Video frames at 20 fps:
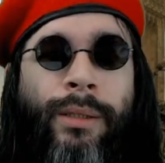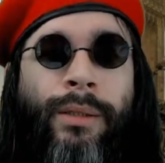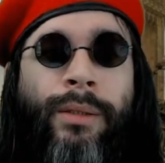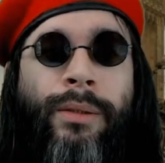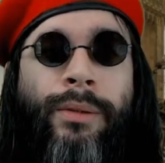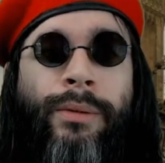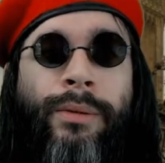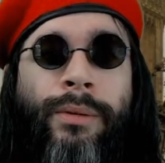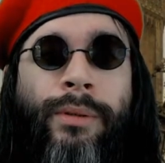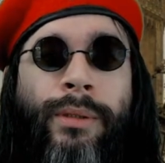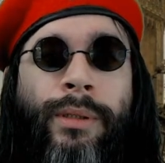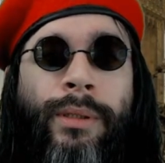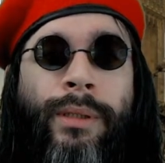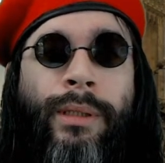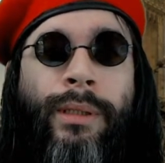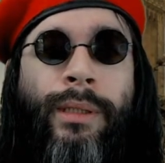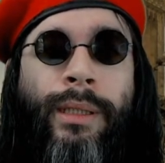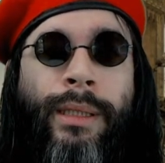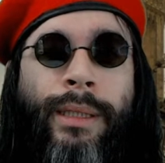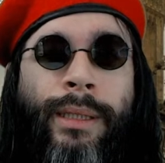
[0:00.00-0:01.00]

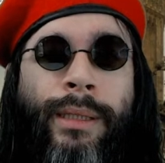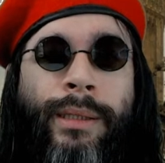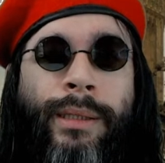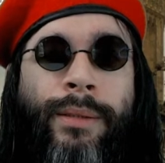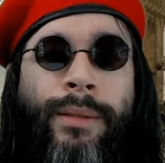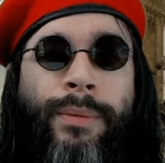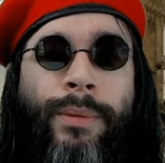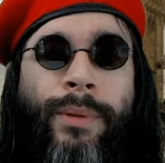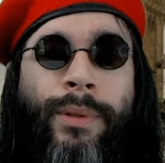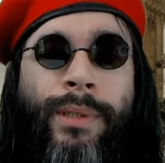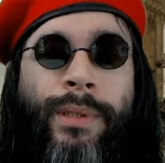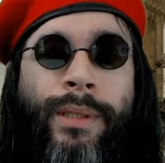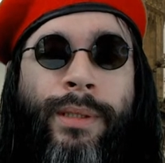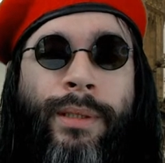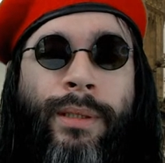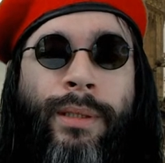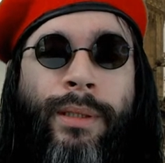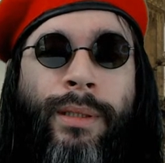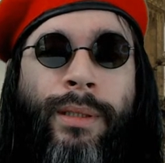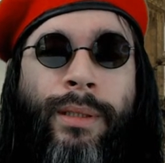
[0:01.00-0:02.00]
Right, what's
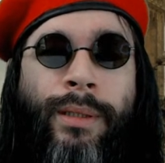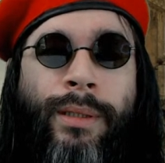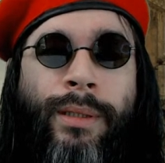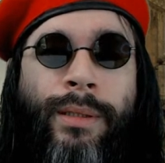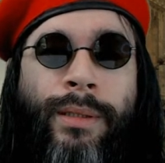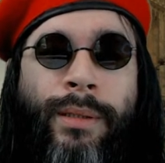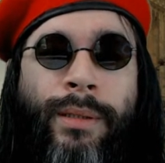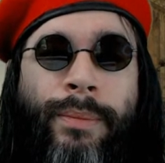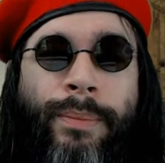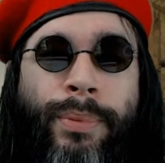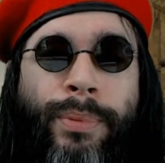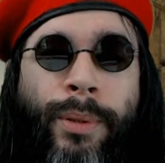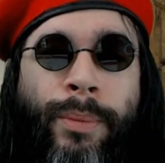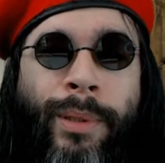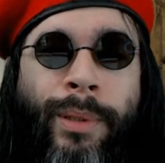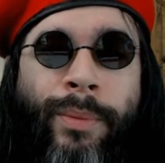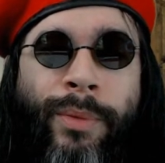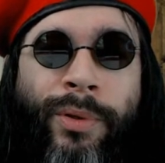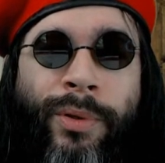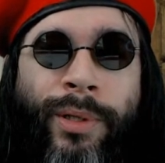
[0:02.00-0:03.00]
next? Probably
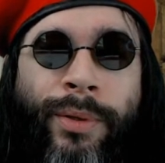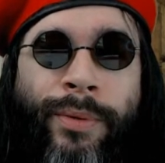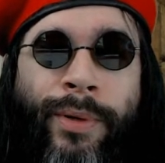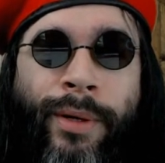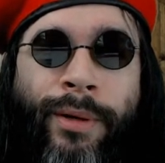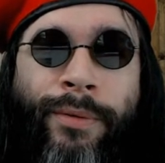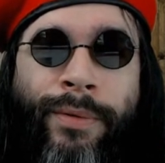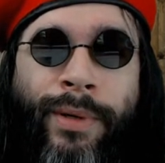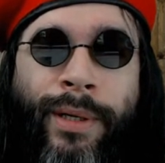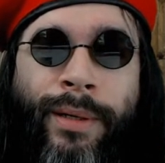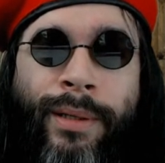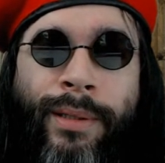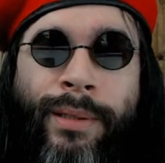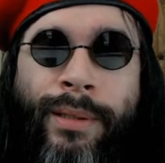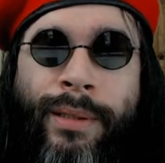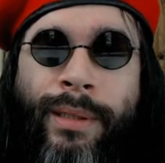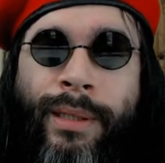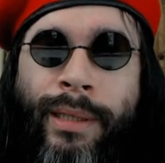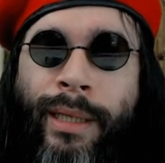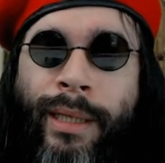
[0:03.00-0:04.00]
more coronavirus.
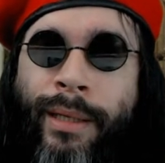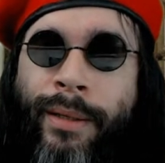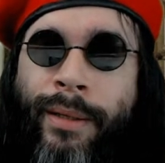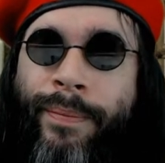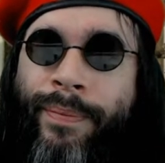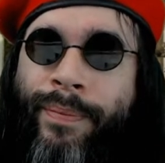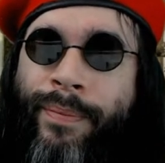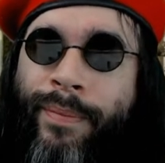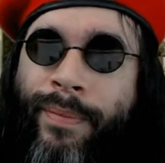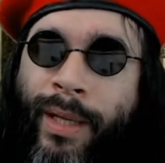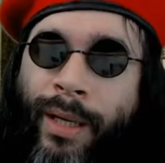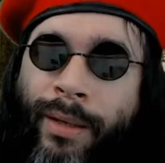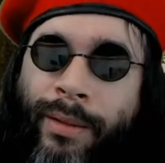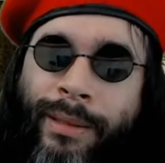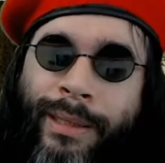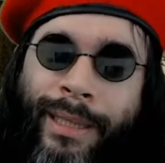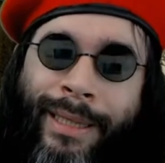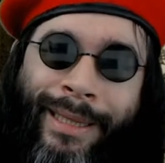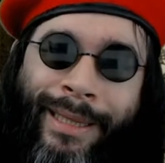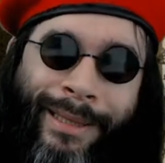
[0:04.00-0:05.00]
Yeah,
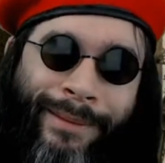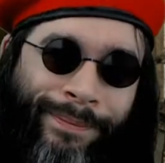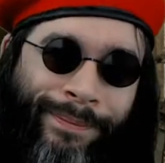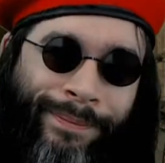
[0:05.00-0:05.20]
okay.